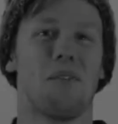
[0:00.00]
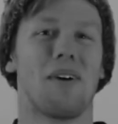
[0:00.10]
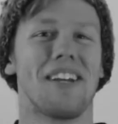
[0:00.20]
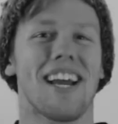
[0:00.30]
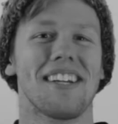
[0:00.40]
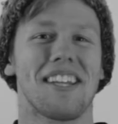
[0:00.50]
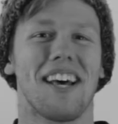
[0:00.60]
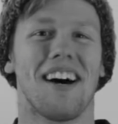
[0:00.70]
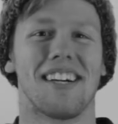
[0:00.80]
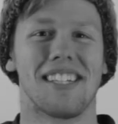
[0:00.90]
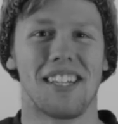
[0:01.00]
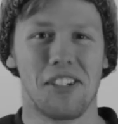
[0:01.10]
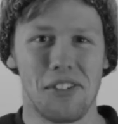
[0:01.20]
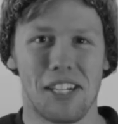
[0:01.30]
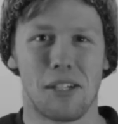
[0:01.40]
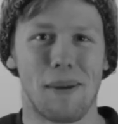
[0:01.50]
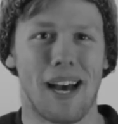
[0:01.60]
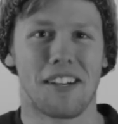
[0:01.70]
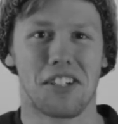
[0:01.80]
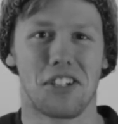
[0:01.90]
When you get to the height that you need to be
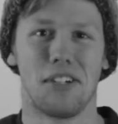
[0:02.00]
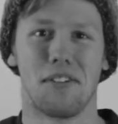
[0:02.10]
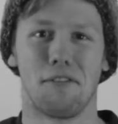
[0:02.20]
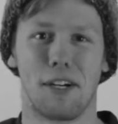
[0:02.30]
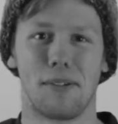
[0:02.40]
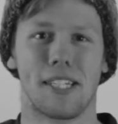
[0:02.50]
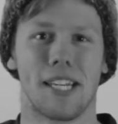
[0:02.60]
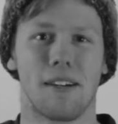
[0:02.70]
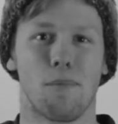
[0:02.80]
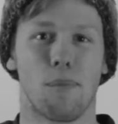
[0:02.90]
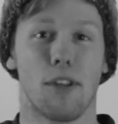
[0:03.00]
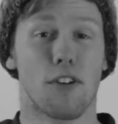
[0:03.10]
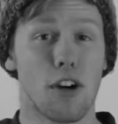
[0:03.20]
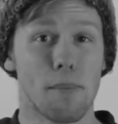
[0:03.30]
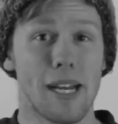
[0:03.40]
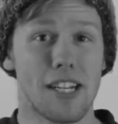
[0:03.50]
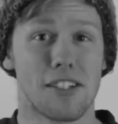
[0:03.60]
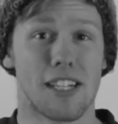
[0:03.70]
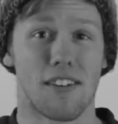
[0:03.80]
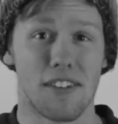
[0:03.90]
able to shoot the route, you've got to make
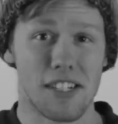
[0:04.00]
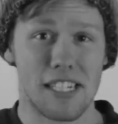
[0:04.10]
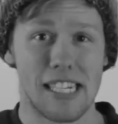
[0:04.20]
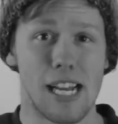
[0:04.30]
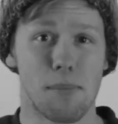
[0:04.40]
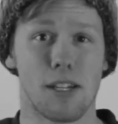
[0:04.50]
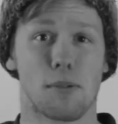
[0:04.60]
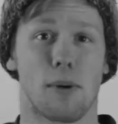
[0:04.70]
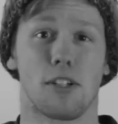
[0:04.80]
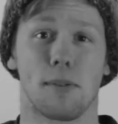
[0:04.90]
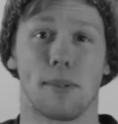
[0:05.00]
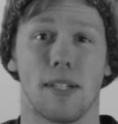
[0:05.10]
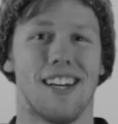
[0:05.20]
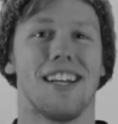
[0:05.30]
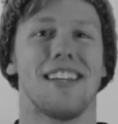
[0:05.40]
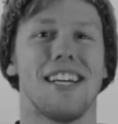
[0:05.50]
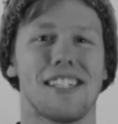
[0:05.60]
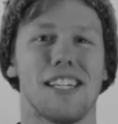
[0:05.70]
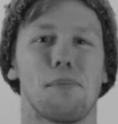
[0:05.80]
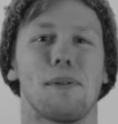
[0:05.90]
yourself as stable as possible.
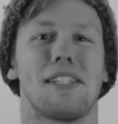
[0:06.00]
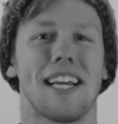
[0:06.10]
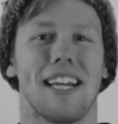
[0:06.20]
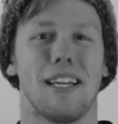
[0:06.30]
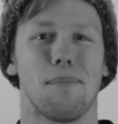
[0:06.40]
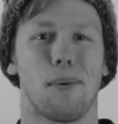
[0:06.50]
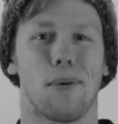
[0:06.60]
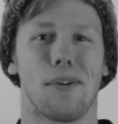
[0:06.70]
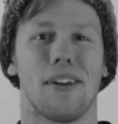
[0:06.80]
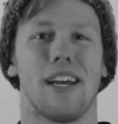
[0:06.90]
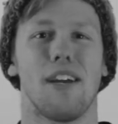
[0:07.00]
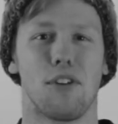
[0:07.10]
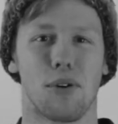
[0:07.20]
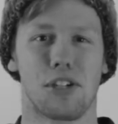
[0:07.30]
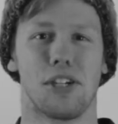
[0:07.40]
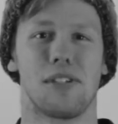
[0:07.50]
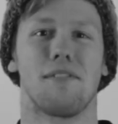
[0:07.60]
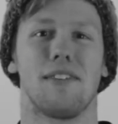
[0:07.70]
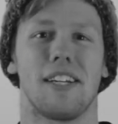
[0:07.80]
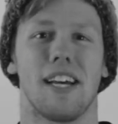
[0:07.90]
This is particularly important if you're
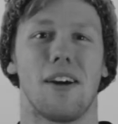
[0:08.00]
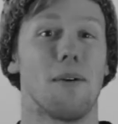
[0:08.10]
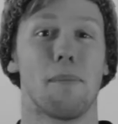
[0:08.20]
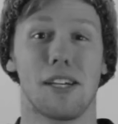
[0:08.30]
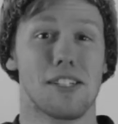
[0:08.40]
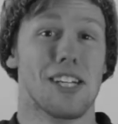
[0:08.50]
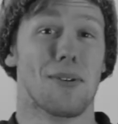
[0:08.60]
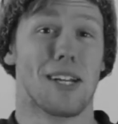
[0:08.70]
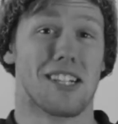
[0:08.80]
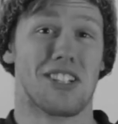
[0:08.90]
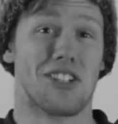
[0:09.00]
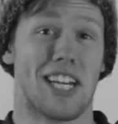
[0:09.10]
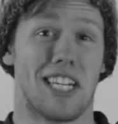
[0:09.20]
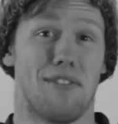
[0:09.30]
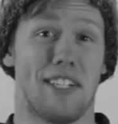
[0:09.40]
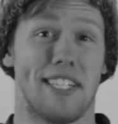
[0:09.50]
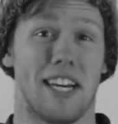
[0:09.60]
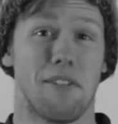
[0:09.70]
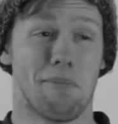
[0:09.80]
shooting video, because no one likes a shaky video.